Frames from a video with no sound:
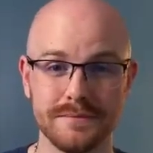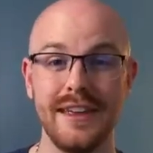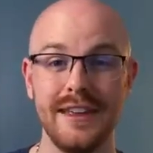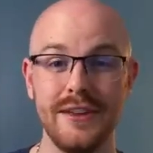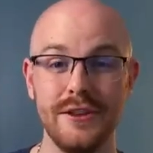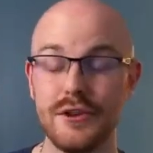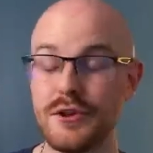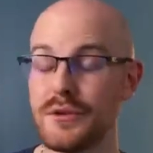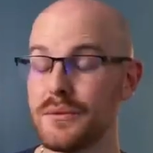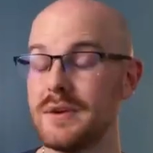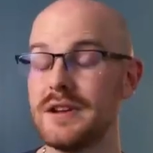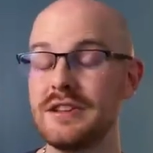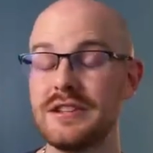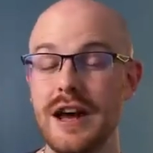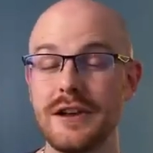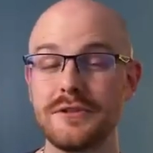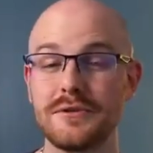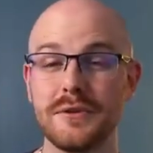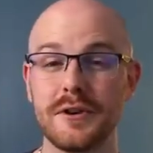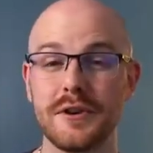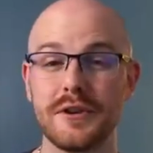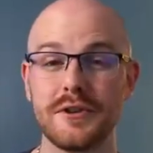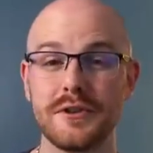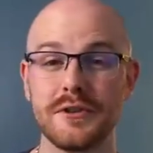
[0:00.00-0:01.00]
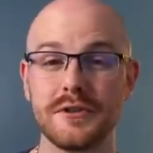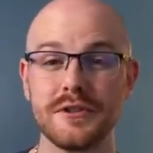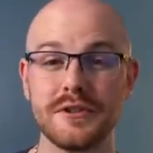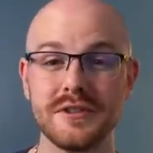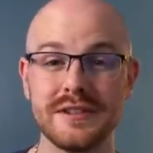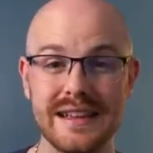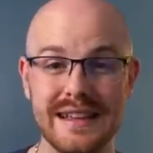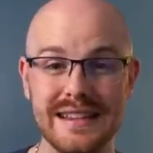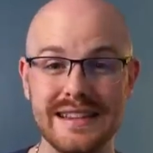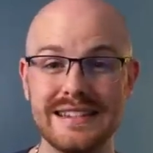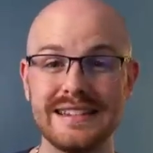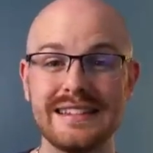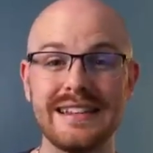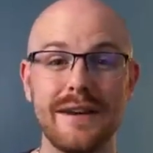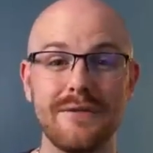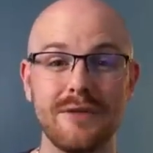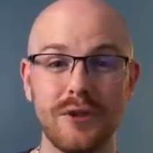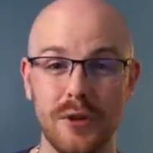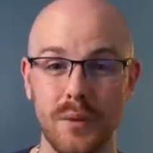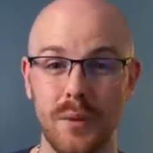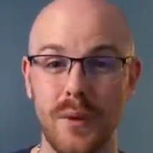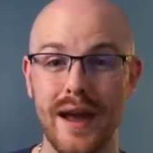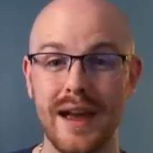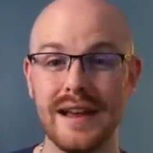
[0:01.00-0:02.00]
You can reach out to recruiters in
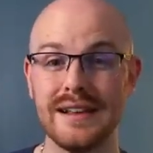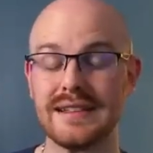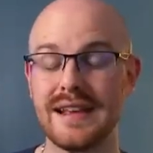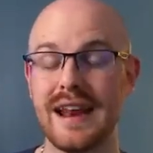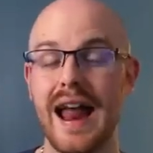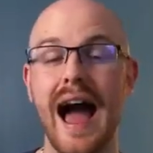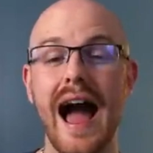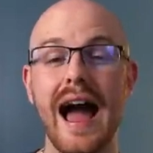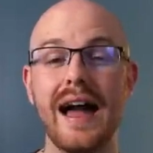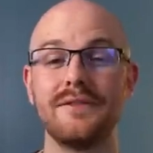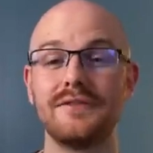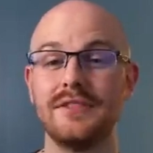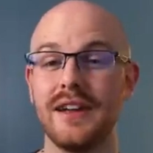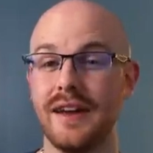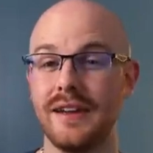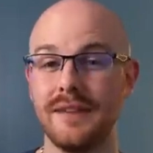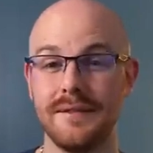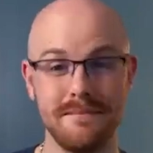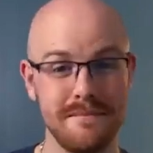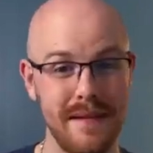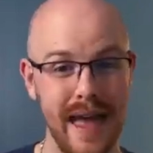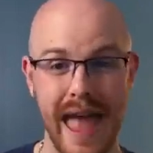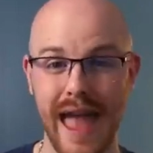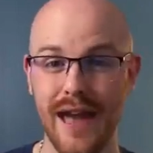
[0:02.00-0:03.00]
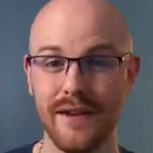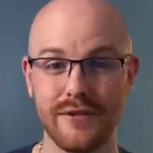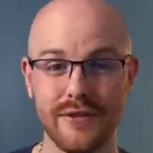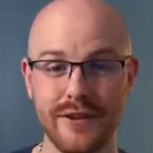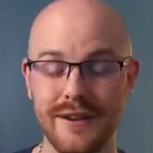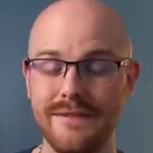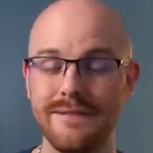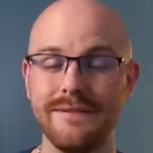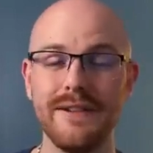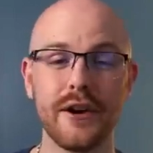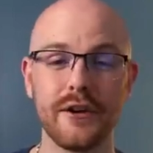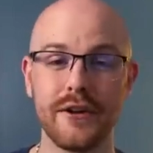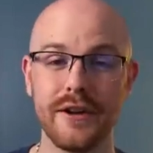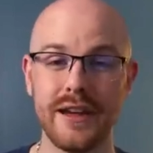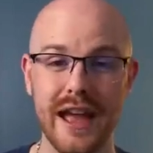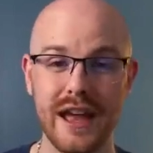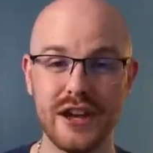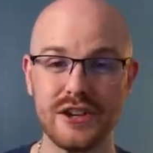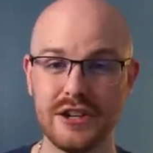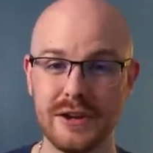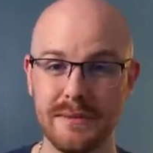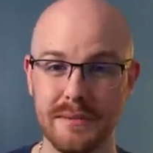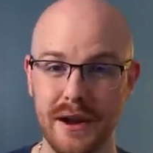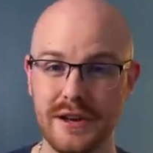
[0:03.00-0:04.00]
several ways, and I've done every
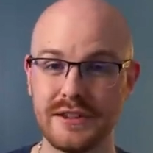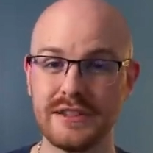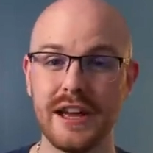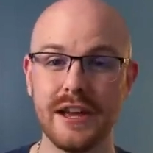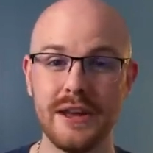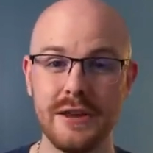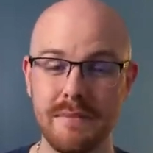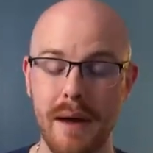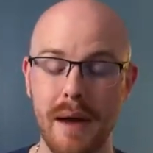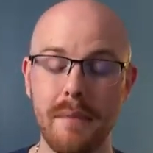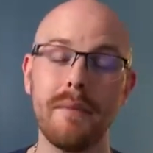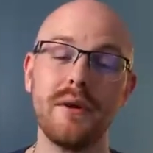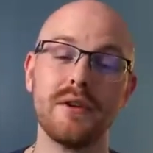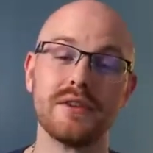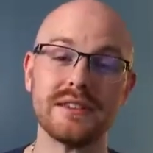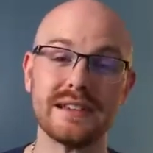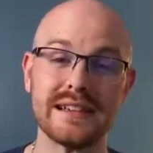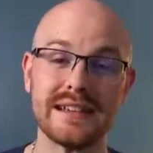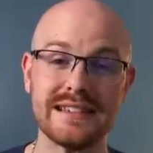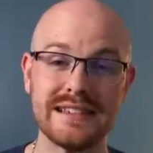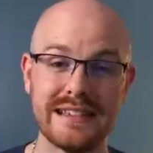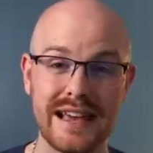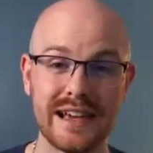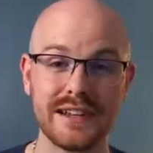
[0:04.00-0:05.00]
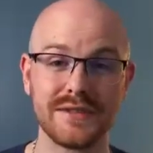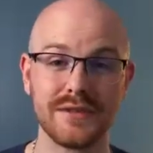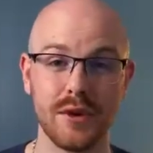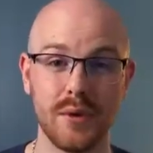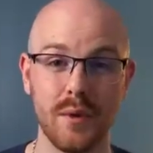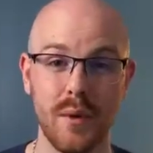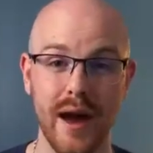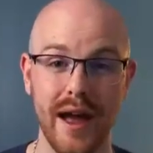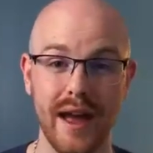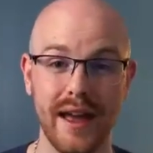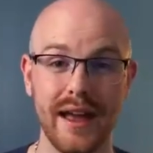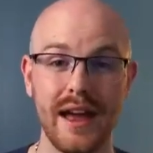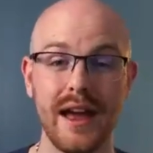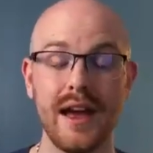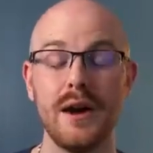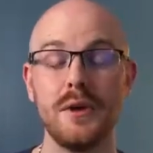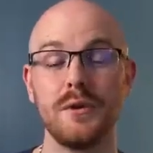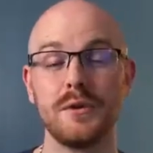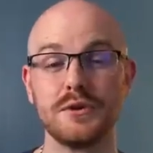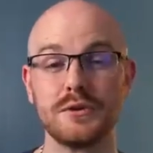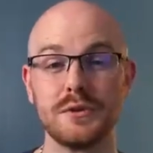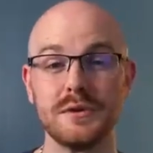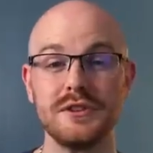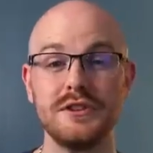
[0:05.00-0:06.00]
variation, but I'll tell you my most successful way,
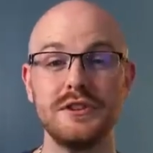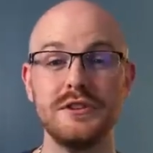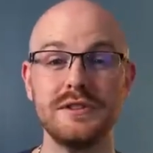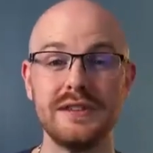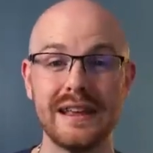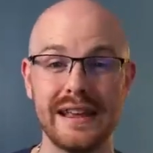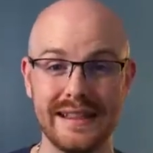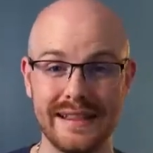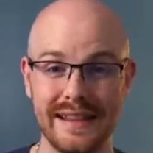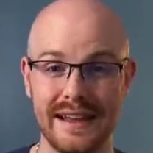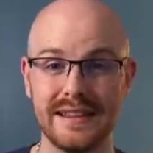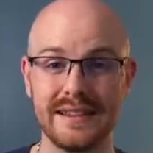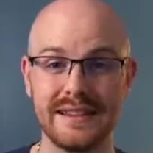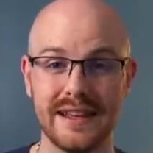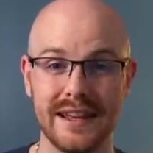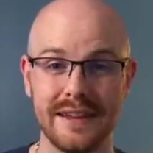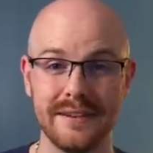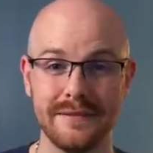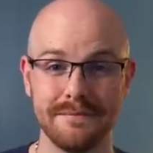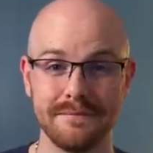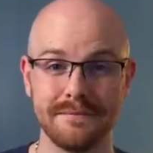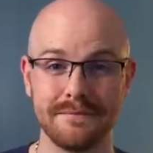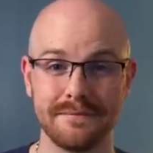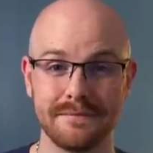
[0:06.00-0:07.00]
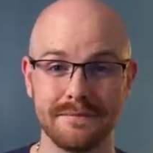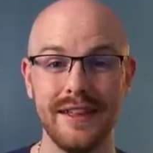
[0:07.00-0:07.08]
which was using LinkedIn.